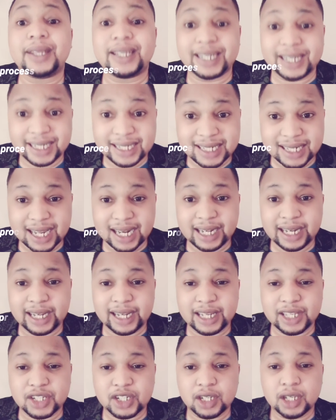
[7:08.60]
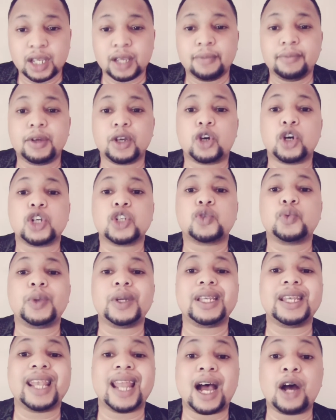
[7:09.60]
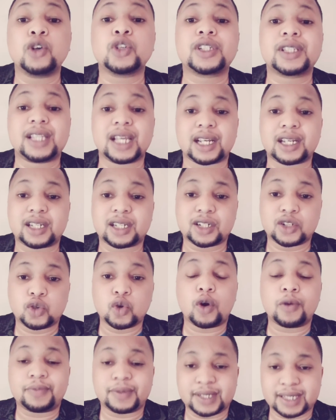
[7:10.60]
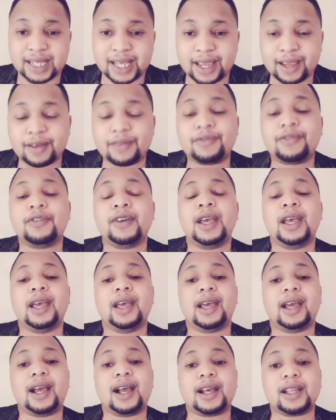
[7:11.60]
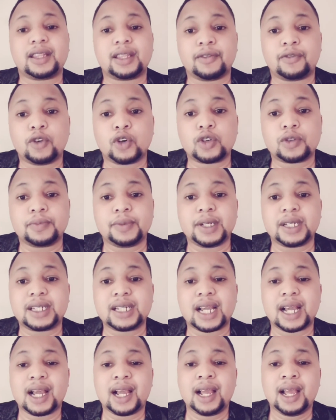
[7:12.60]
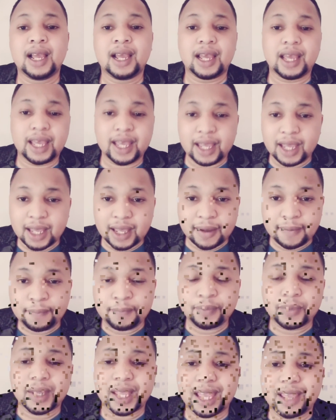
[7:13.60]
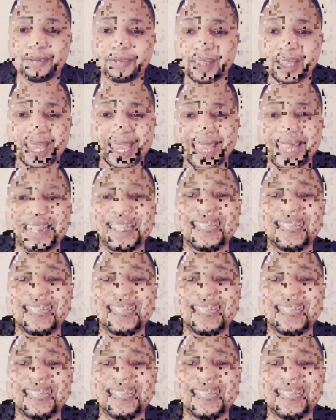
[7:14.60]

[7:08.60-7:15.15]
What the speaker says: electrical energy, because we now start to observe the voltmeter having